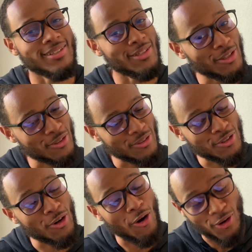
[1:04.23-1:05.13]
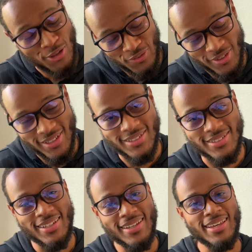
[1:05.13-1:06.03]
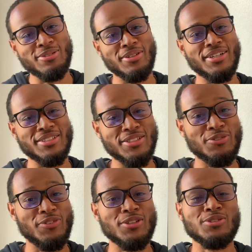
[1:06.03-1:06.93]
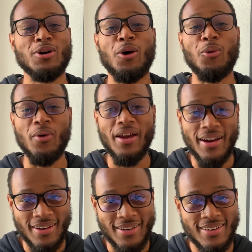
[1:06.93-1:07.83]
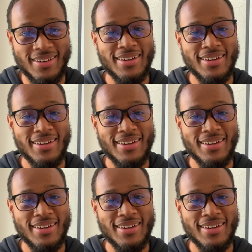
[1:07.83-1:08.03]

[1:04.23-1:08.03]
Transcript: another cause for this is because introverts are aware